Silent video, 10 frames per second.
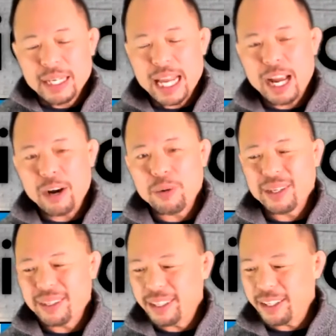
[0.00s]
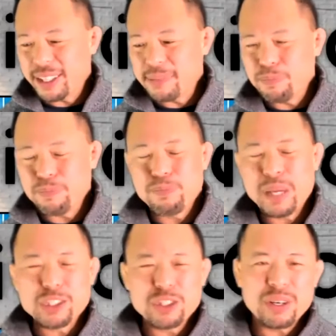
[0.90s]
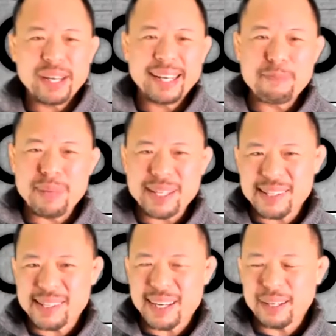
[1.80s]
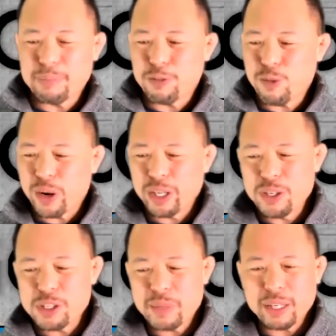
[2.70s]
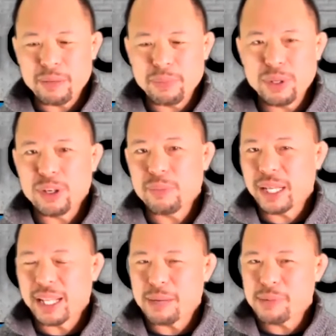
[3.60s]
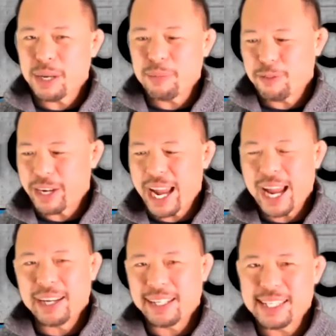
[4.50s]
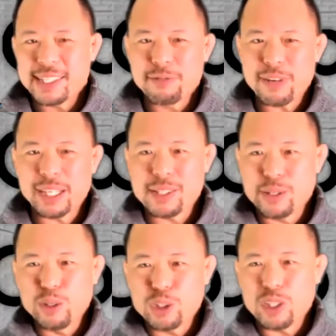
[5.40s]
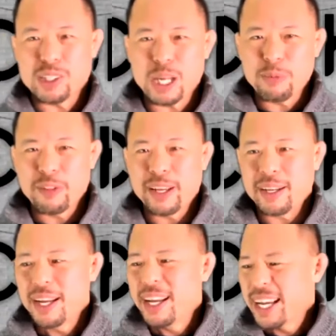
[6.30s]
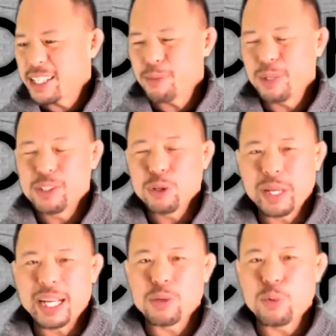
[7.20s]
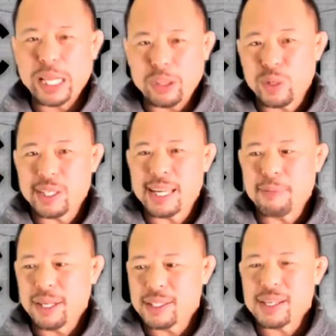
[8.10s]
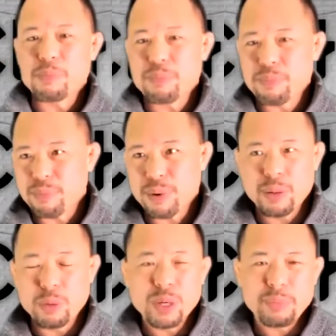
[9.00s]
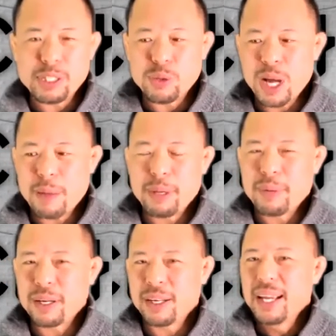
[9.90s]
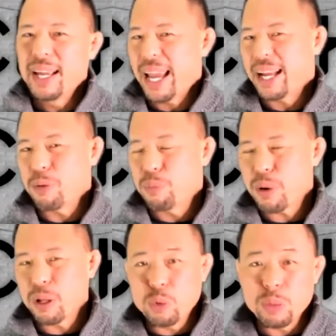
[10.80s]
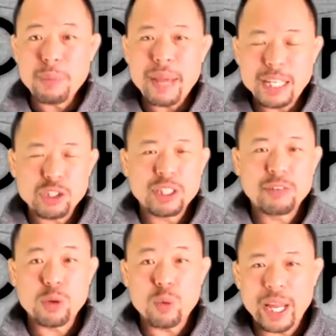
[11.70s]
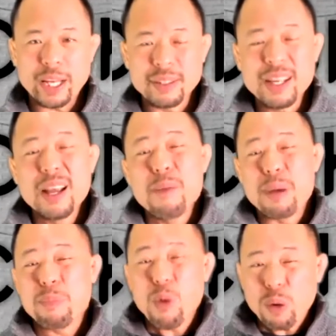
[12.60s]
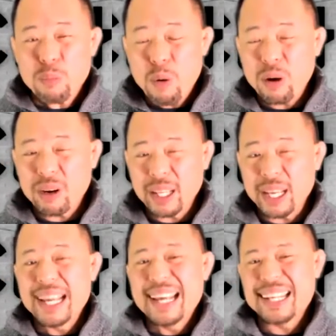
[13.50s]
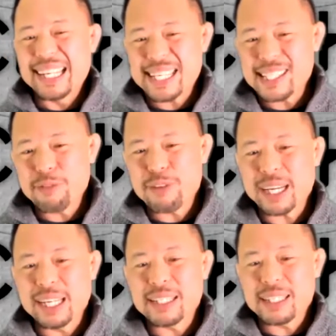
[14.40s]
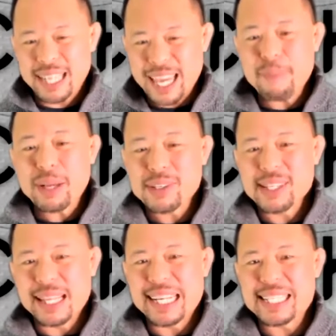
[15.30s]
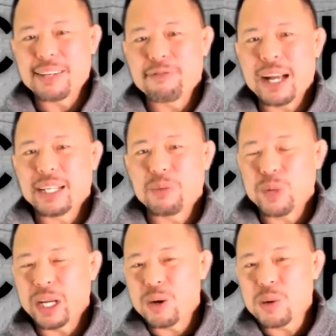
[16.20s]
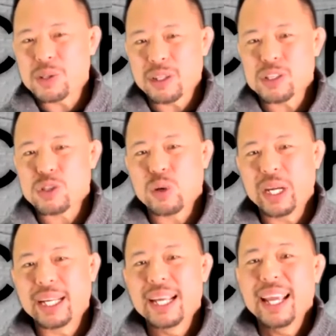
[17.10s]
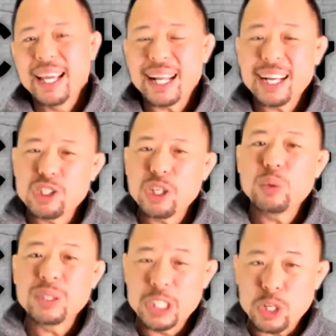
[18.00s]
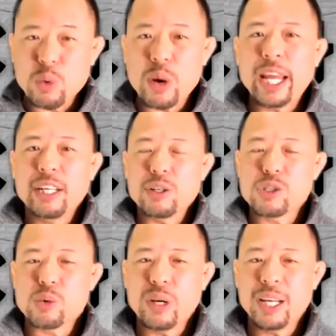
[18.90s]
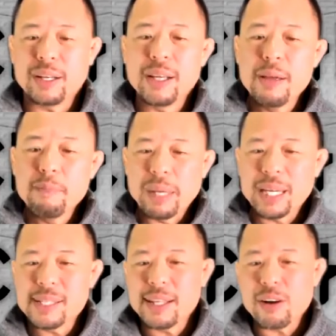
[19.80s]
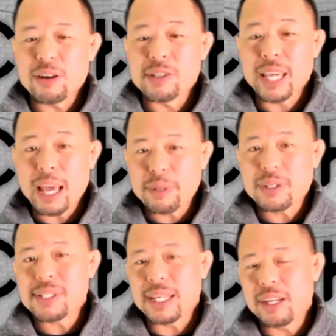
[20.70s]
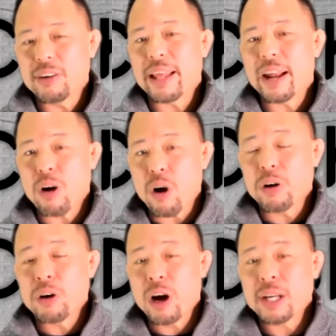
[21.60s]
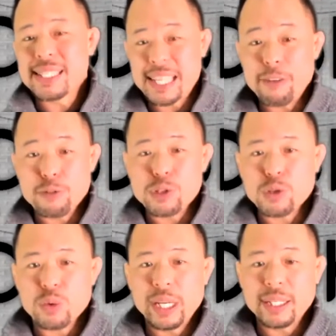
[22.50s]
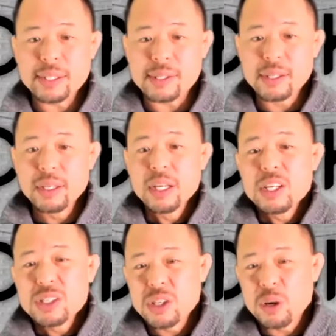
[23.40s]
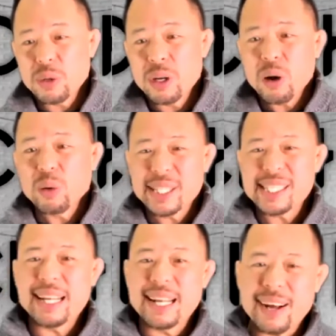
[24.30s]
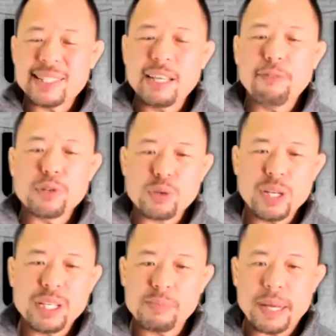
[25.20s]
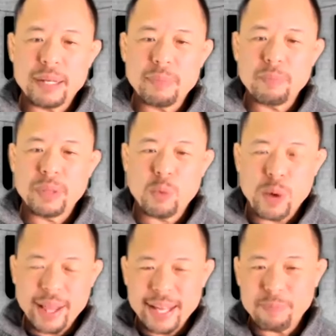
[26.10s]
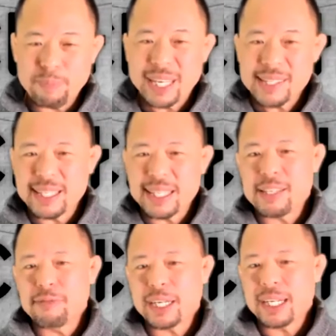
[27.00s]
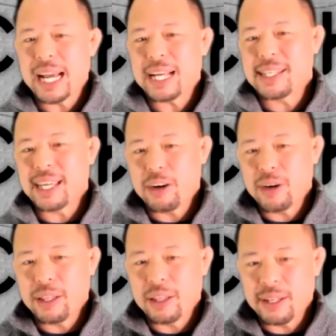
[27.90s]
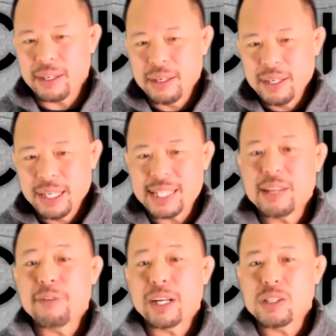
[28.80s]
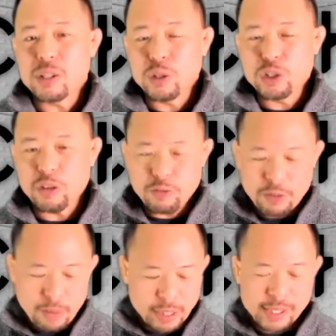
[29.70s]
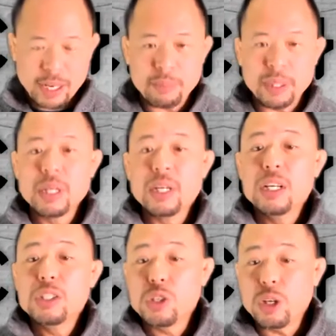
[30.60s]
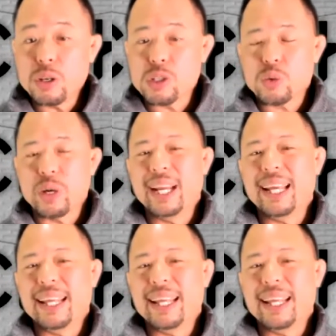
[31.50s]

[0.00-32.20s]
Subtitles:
Now, you can picture in a business setting, before I used my computer or my laptop, if I had a disinfectant solution on top of that and somebody told me I had to wait 3 to 10 minutes, I probably wouldn't be too happy about it, and I probably wouldn't be patient enough to wait. But more importantly, the disinfectant, the chemicals in the disinfectant, when it goes onto the screen, it actually will degrade your screen because there are chemicals in here that are not safe for screens. So not only is it not safe for screens, but the way that, because the disinfectant has to carry the disinfectant solution from the tub to your screen,